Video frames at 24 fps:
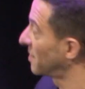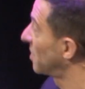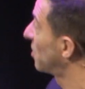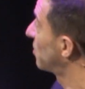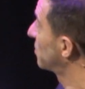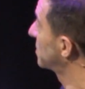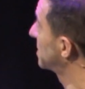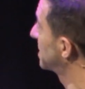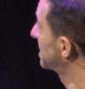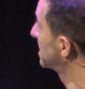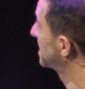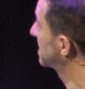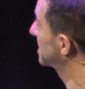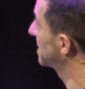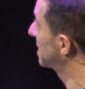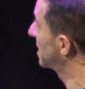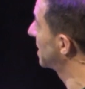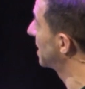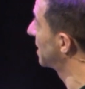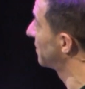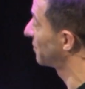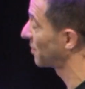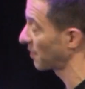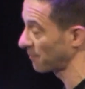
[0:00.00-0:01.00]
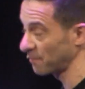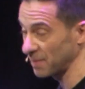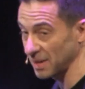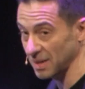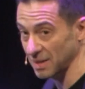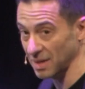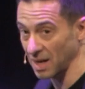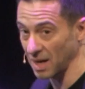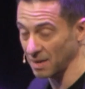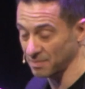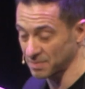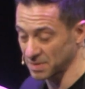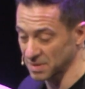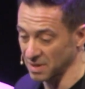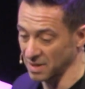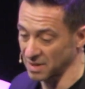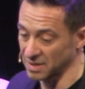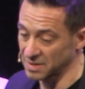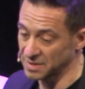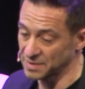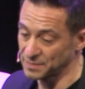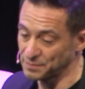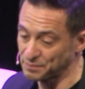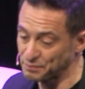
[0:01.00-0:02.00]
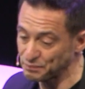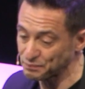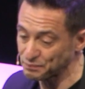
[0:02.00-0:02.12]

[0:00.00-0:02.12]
noticed if you've been upstairs,